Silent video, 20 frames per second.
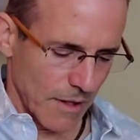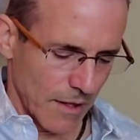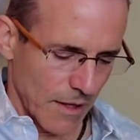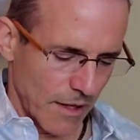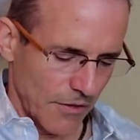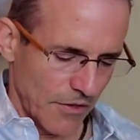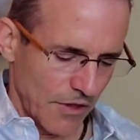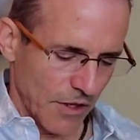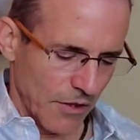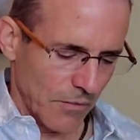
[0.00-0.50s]
I
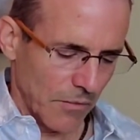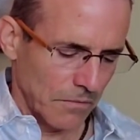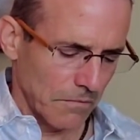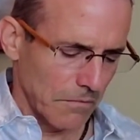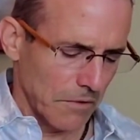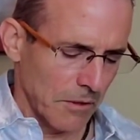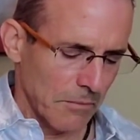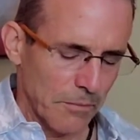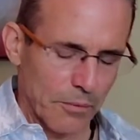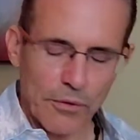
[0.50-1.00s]
think
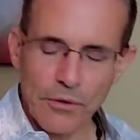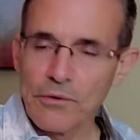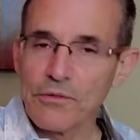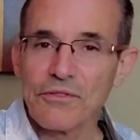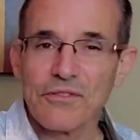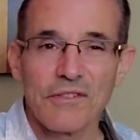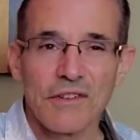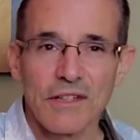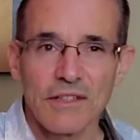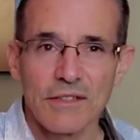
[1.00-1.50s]
improves
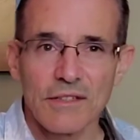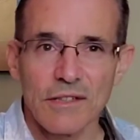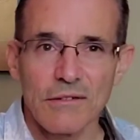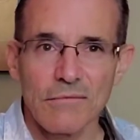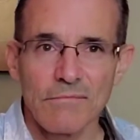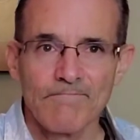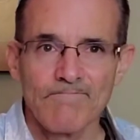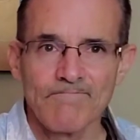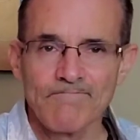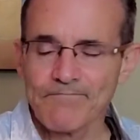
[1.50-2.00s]
vision.